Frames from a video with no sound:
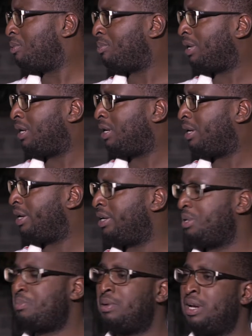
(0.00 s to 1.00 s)
Impala.
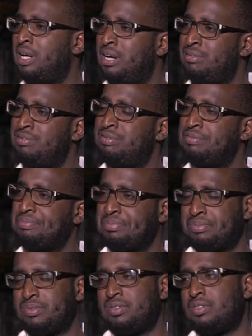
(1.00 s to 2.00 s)
And Impala have,
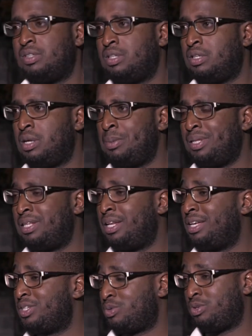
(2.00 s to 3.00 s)
the
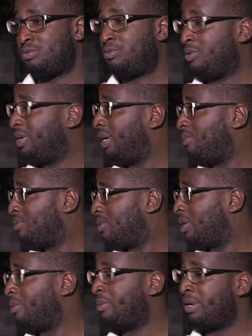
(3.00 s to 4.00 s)
last 4 games,
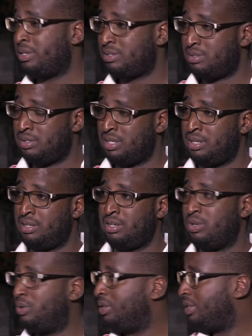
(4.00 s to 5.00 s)
Cabras, then
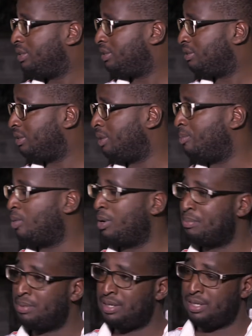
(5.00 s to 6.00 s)
Nondis, then
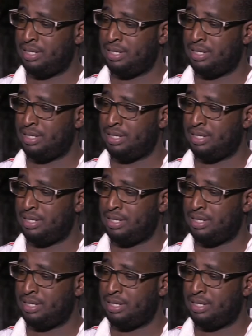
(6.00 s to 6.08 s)
Mwamba,